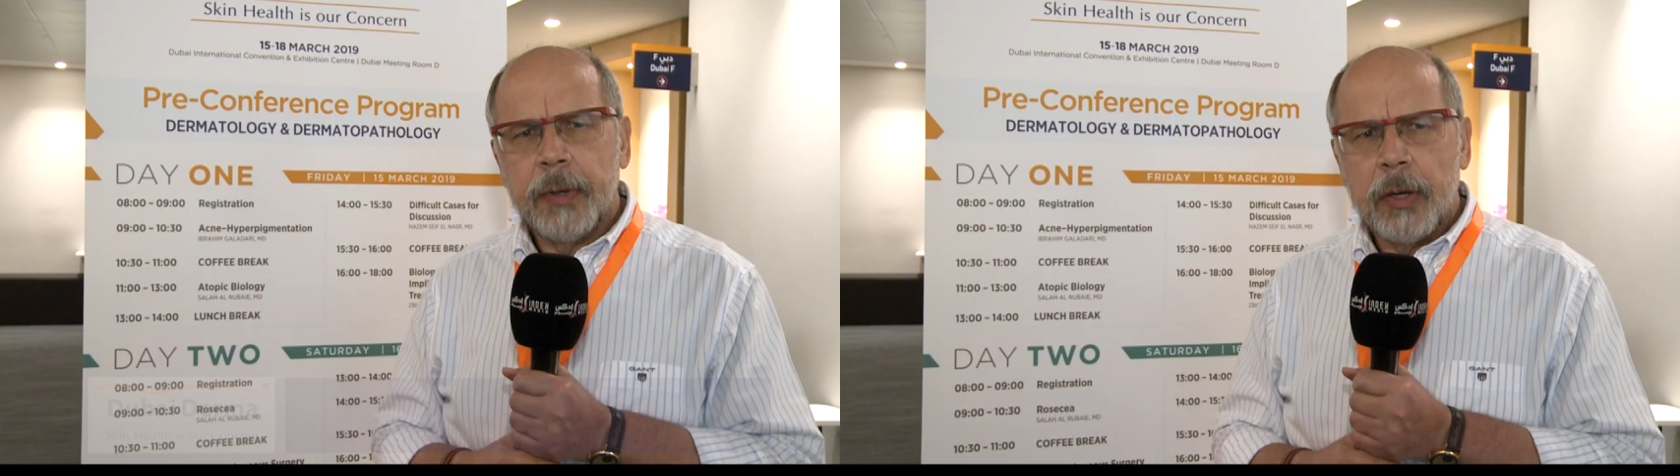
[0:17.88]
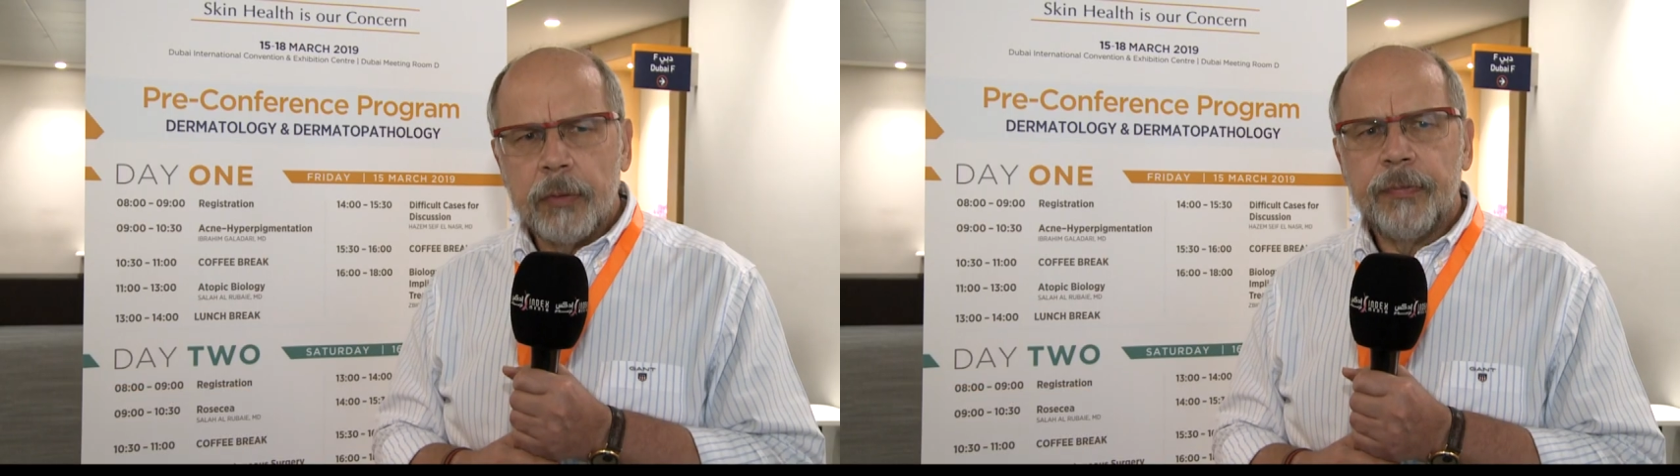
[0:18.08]

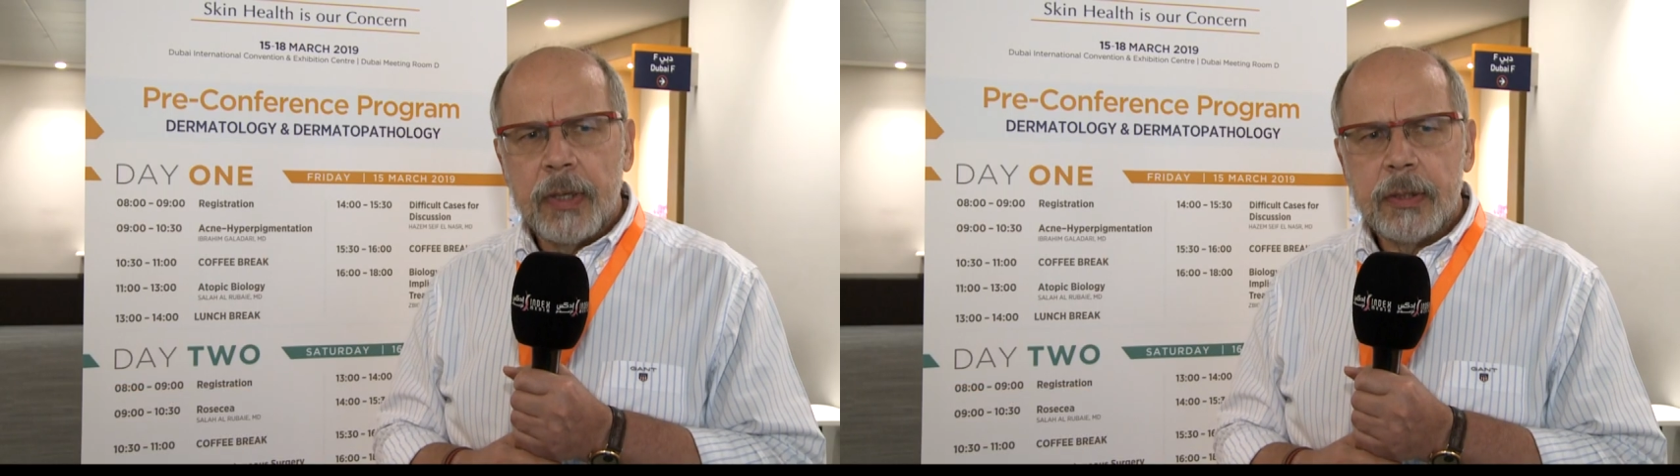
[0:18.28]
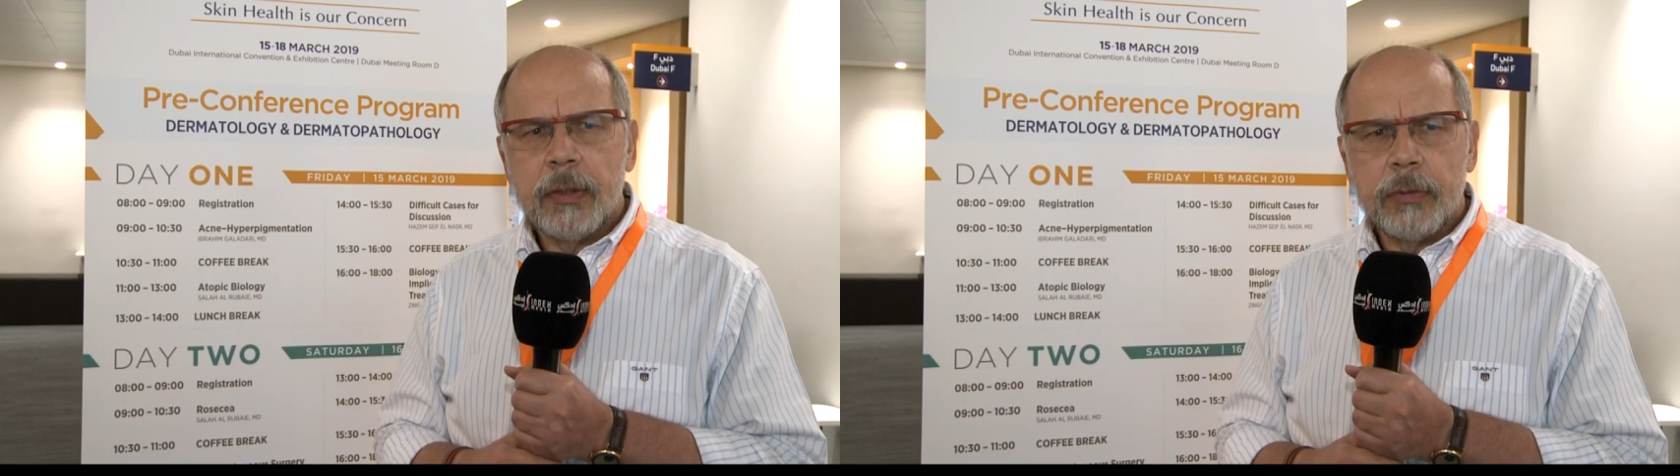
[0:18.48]

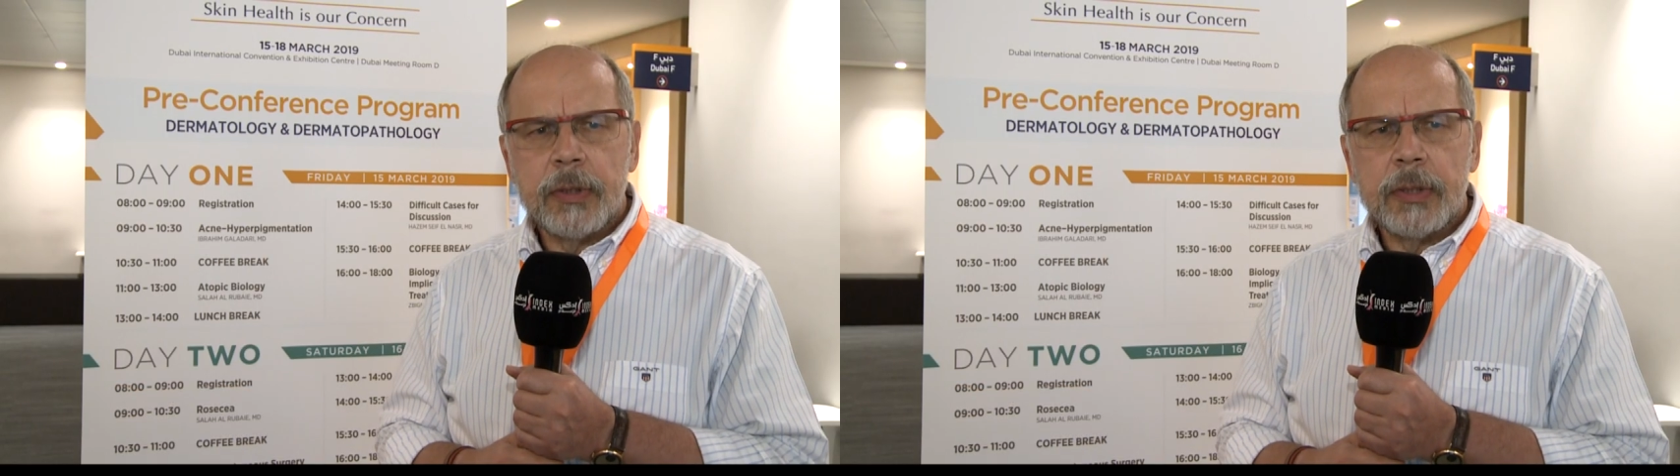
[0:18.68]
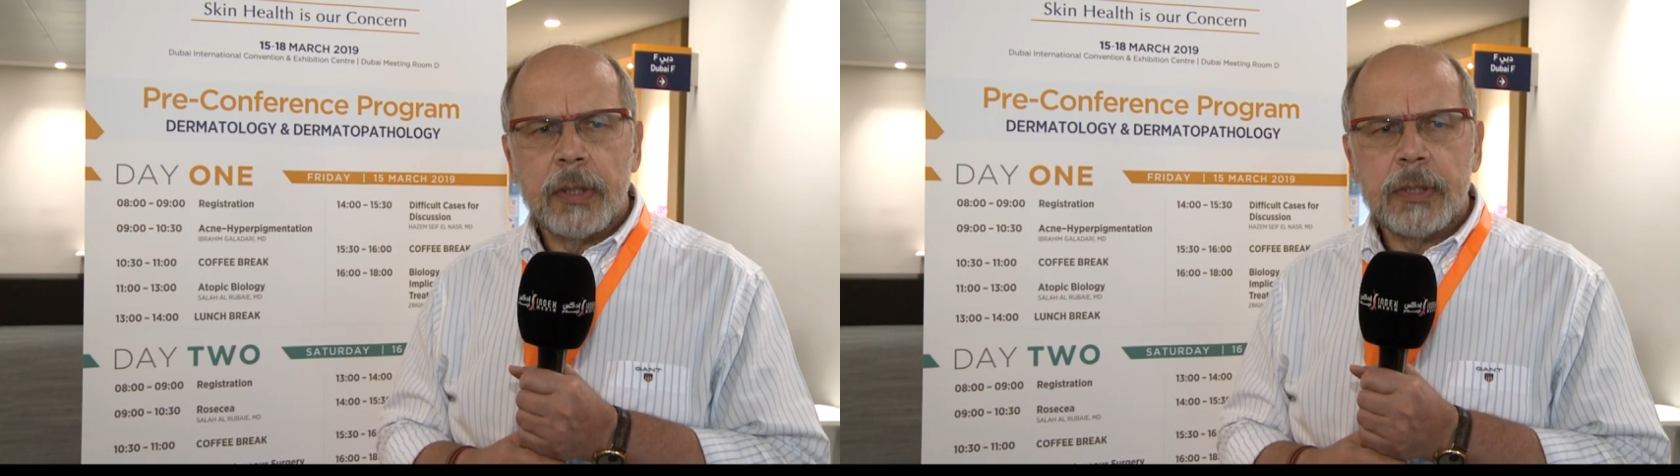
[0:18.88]
Pre-conference
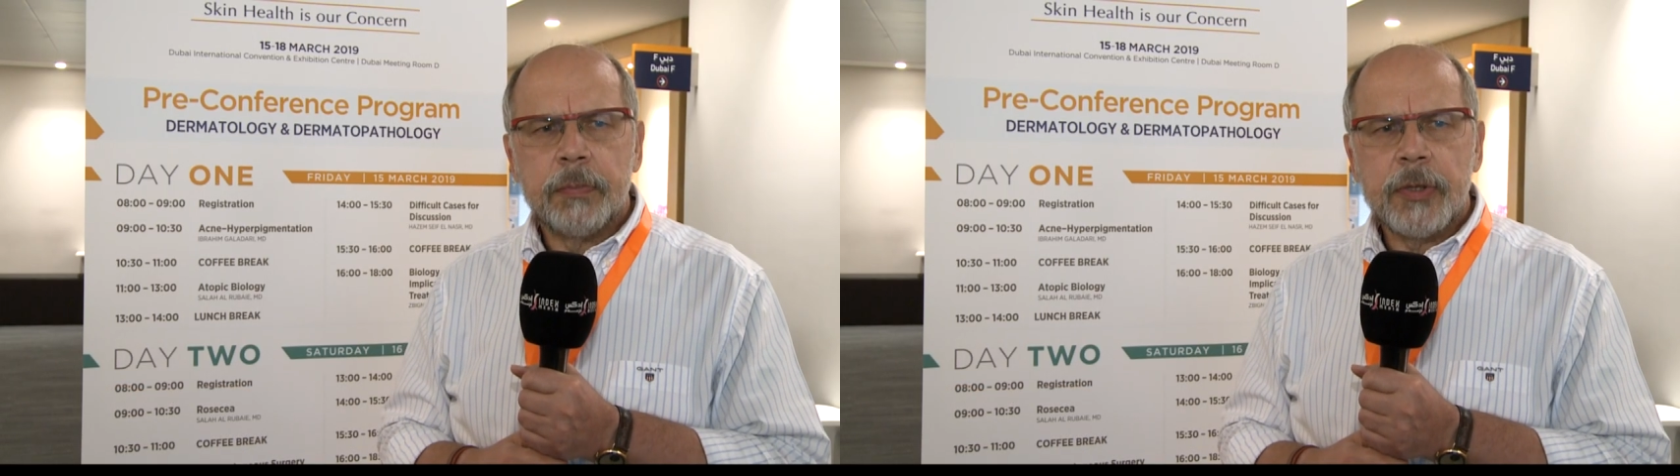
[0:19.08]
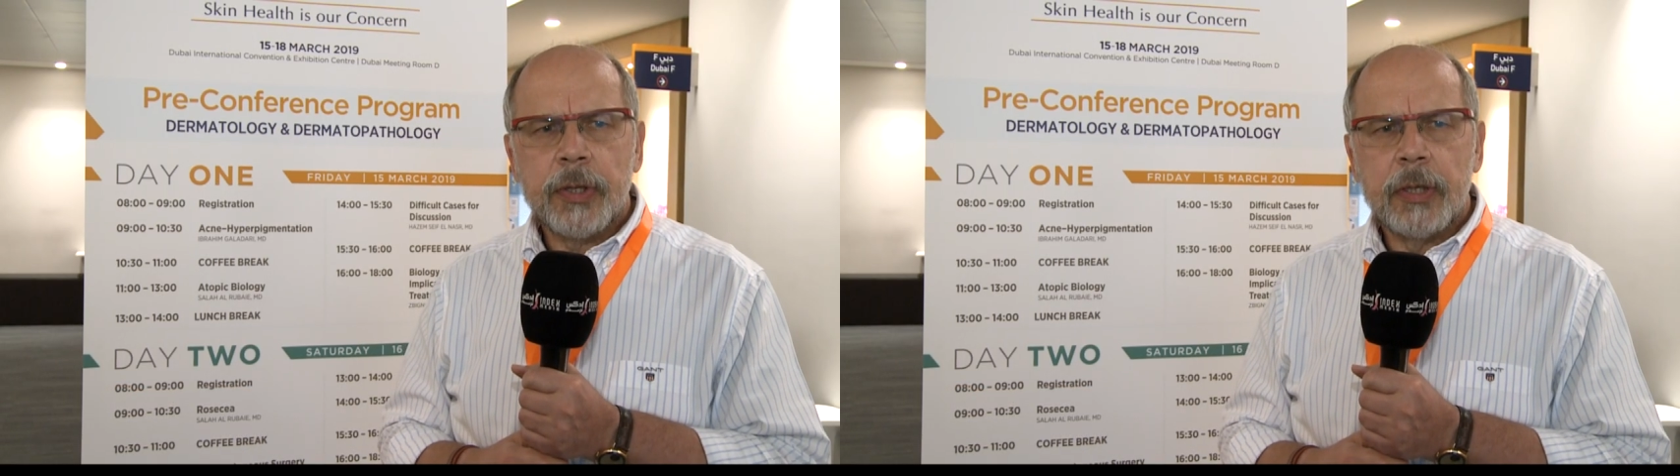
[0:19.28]
courses are
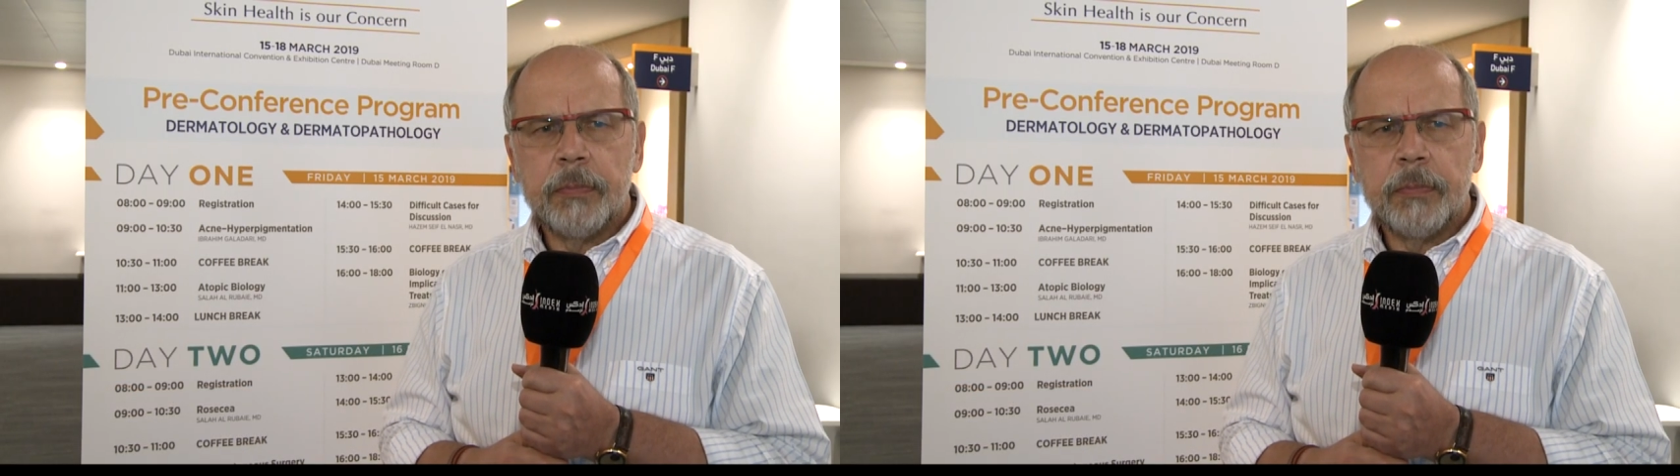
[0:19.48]
especially